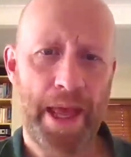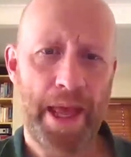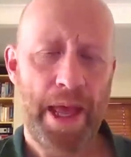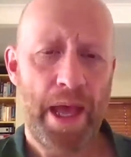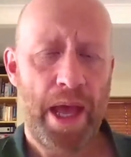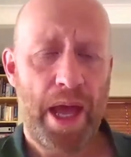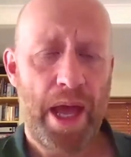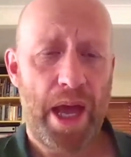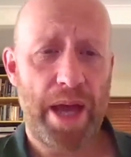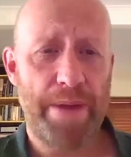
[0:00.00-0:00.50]

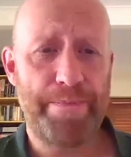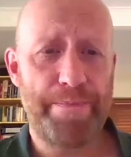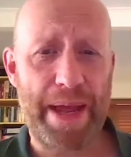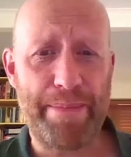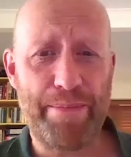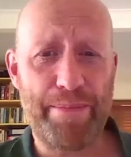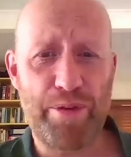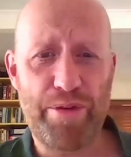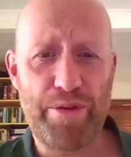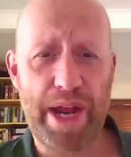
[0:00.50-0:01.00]
And Ben
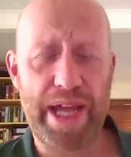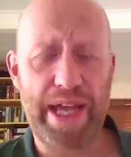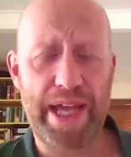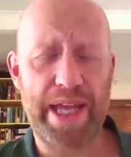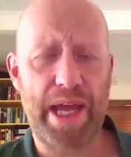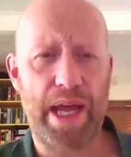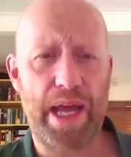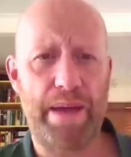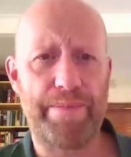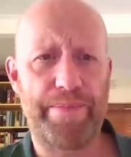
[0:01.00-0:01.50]
Murray
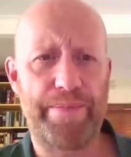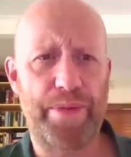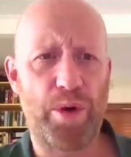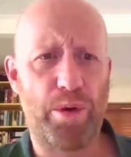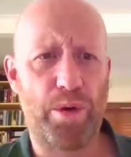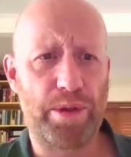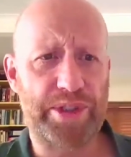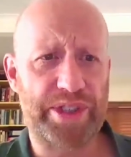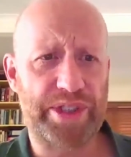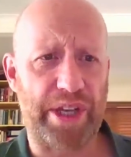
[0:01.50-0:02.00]

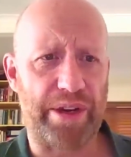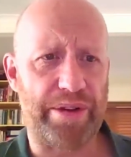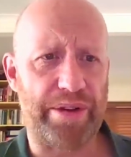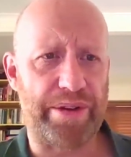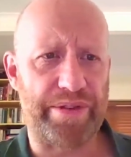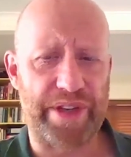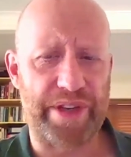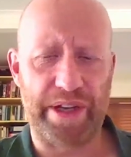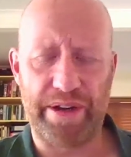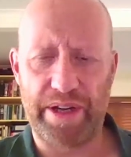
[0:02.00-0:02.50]
also did
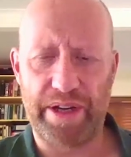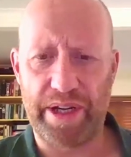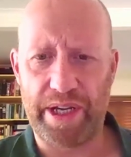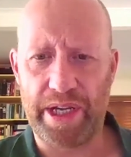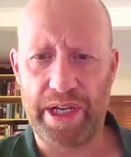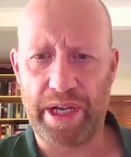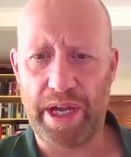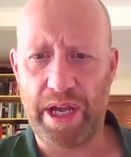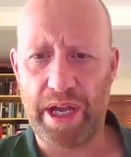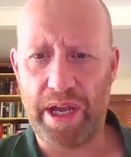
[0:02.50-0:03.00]

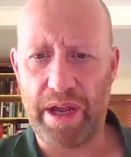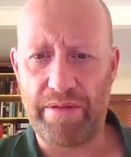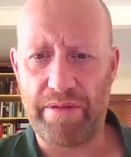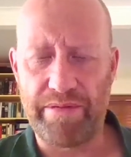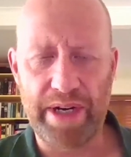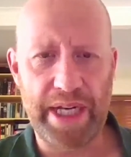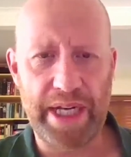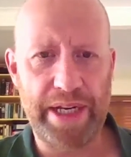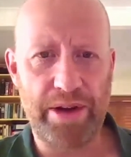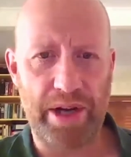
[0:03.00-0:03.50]
a really
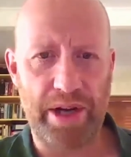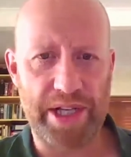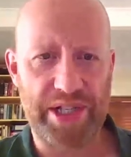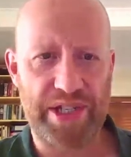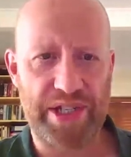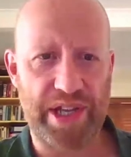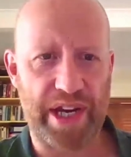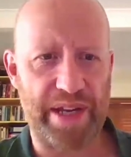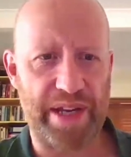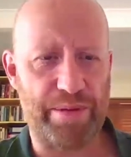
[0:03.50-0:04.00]
nice study,
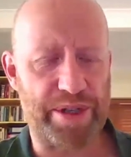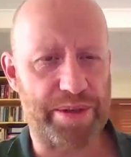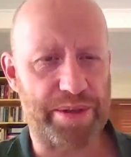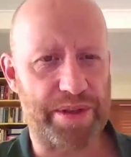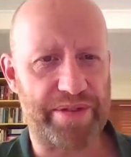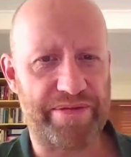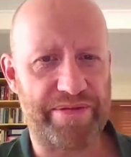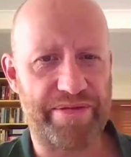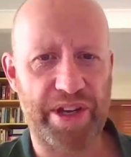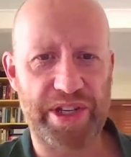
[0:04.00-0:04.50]
which is the
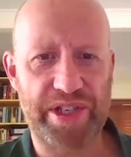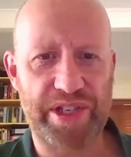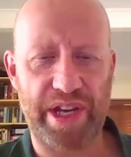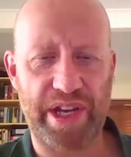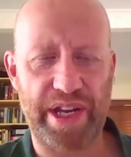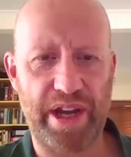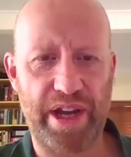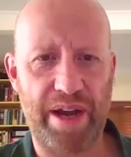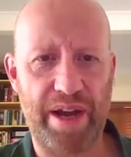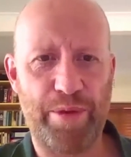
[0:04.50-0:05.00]
first study
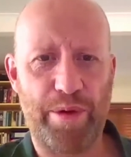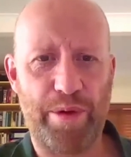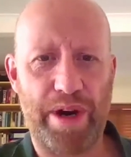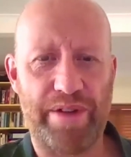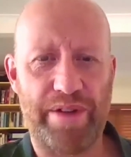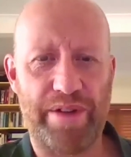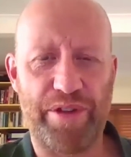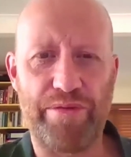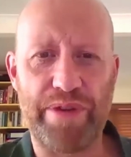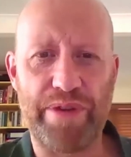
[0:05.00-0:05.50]
I'm aware of that
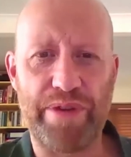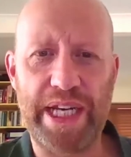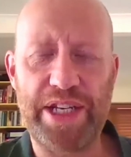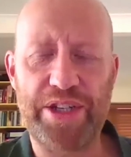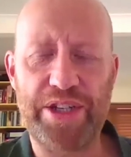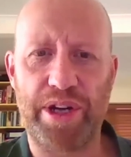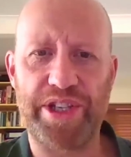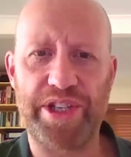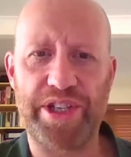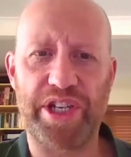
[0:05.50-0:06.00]
really tried
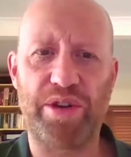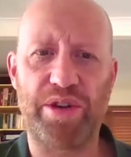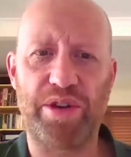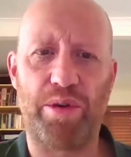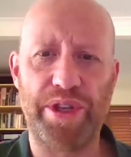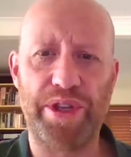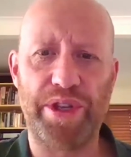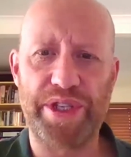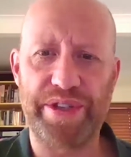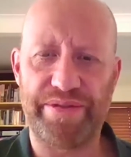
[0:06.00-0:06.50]
to
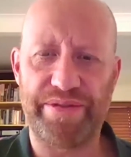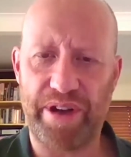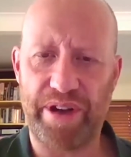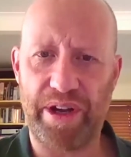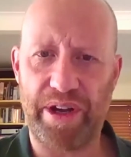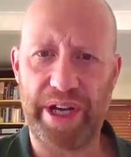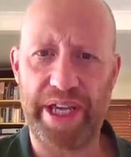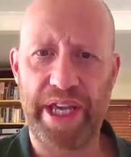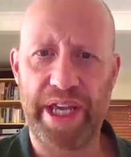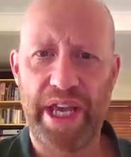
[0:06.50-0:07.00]
quantify
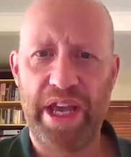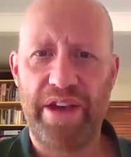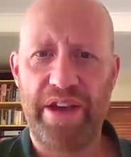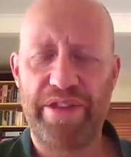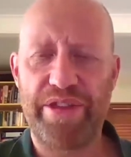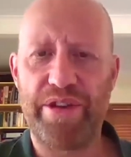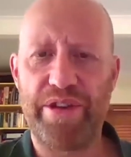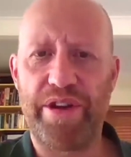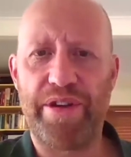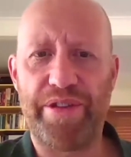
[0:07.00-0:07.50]

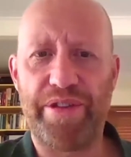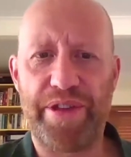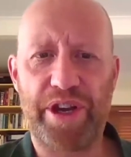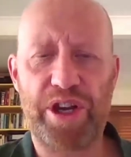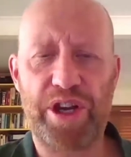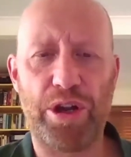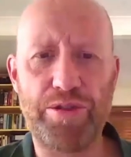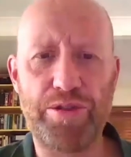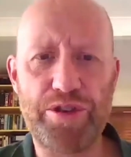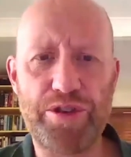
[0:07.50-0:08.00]
the
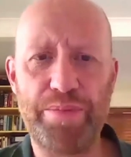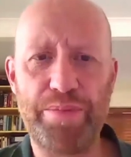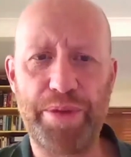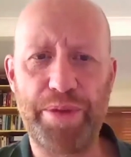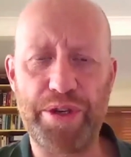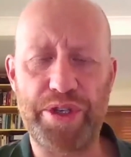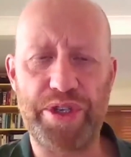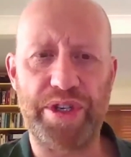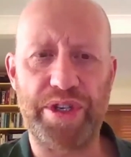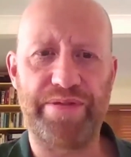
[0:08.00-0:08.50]
contribution
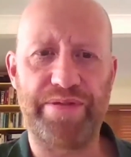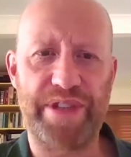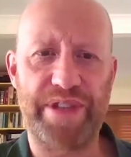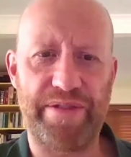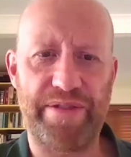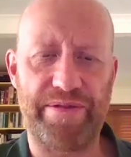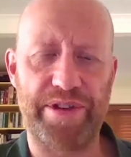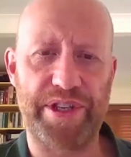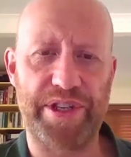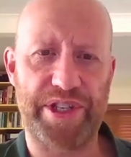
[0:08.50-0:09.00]
of
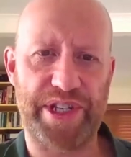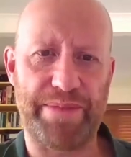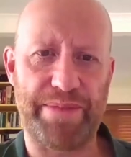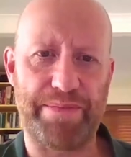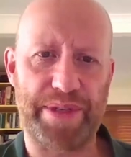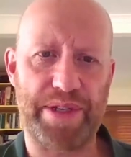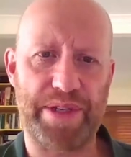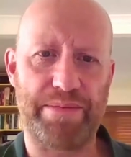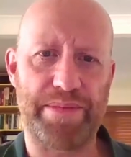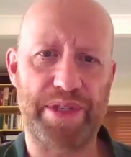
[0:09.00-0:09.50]
different
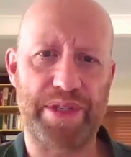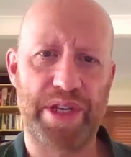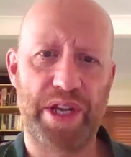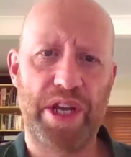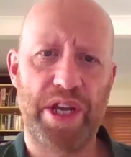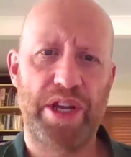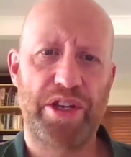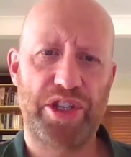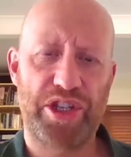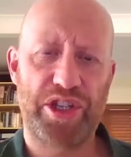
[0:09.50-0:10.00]
symptoms
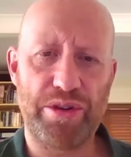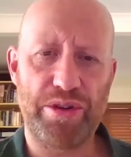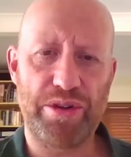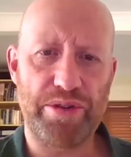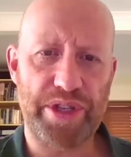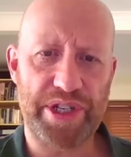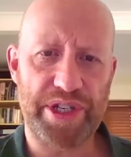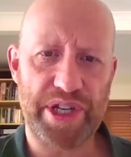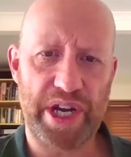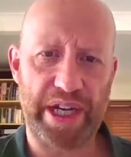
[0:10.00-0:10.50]
to the
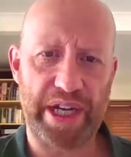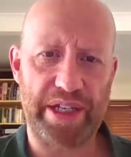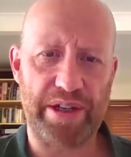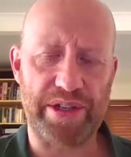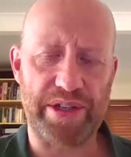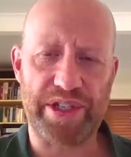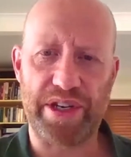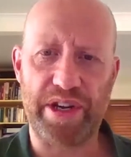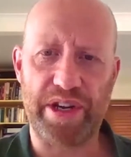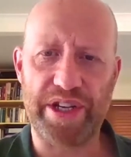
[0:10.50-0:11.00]
diagnosis. And
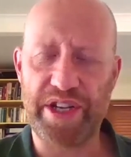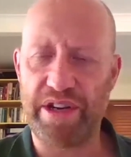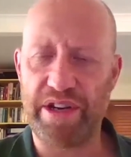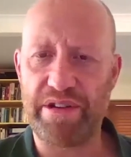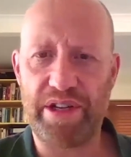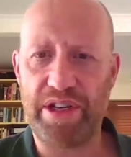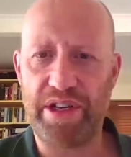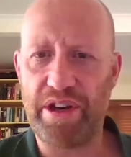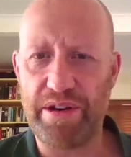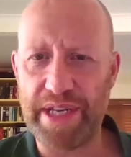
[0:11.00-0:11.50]
you
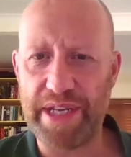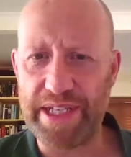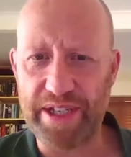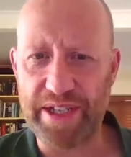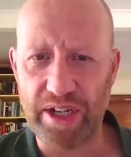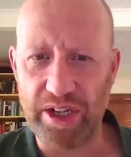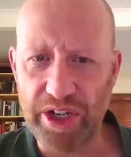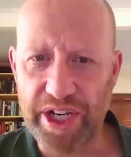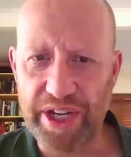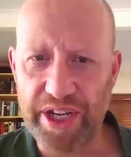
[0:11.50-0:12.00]
don't need to look
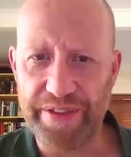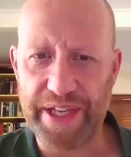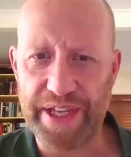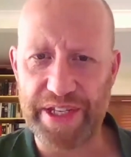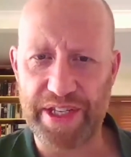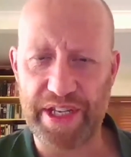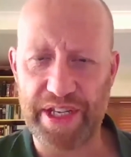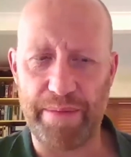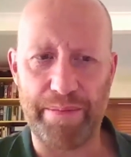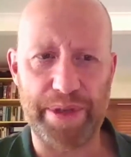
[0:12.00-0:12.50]
at these
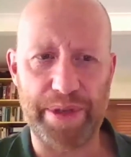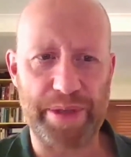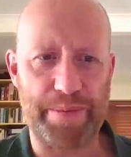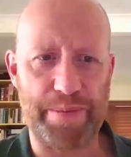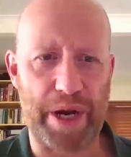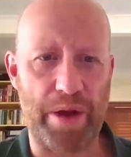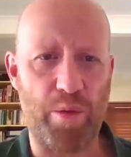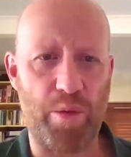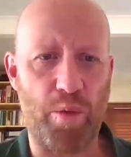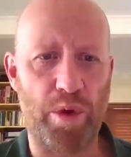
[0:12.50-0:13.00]
numbers, but I
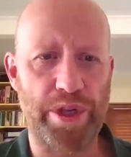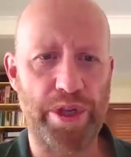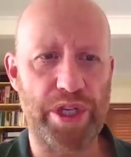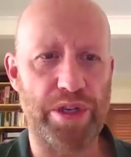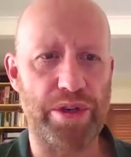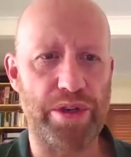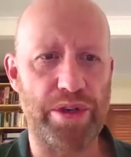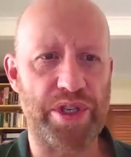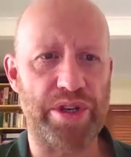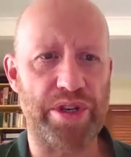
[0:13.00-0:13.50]
want you
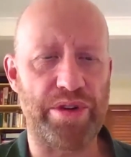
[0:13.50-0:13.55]
to